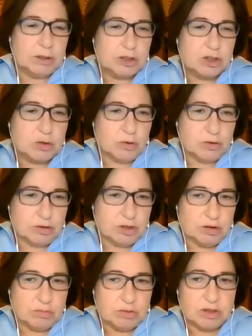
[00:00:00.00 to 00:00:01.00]
bit shorter
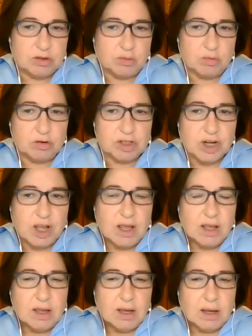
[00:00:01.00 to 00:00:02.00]
term storage.
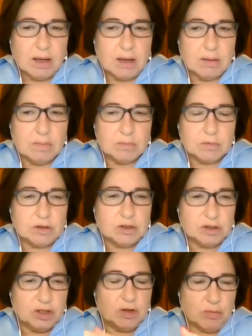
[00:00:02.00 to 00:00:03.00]
Um,
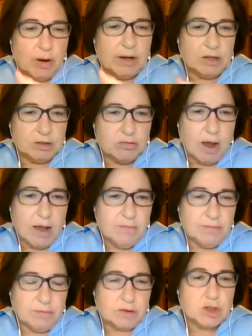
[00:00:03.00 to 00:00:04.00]
do you run it dry
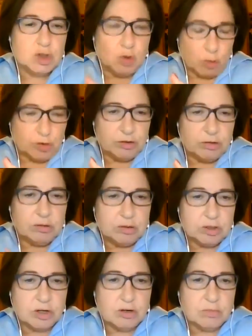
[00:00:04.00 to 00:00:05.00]
for shorter
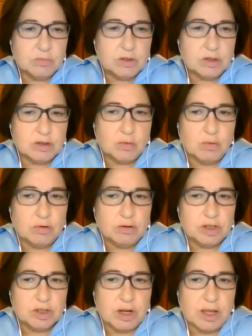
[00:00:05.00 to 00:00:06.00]
term
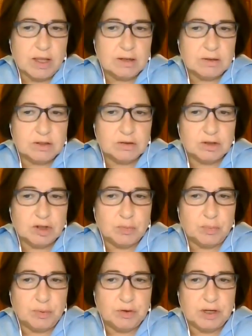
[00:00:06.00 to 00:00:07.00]
storage? And do
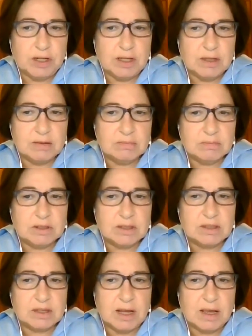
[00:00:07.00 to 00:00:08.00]
you put in
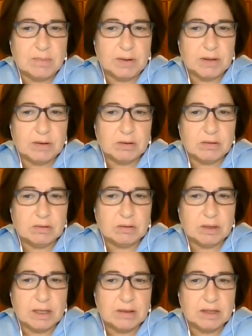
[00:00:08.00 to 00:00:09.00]

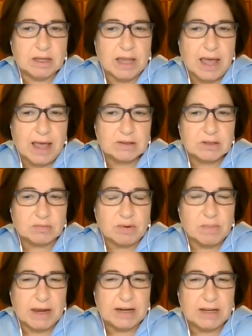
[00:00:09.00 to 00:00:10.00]
Sta-Bil in the gas
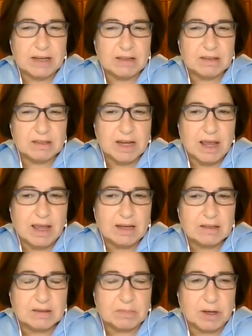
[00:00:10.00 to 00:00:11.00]
remaining in the
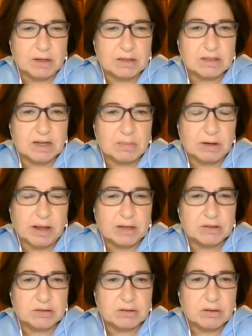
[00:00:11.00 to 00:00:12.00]
tank, some kind of
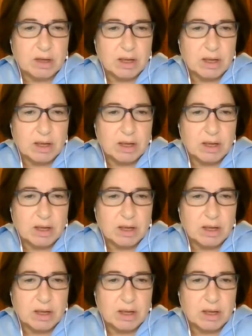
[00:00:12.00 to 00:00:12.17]
stabilizer?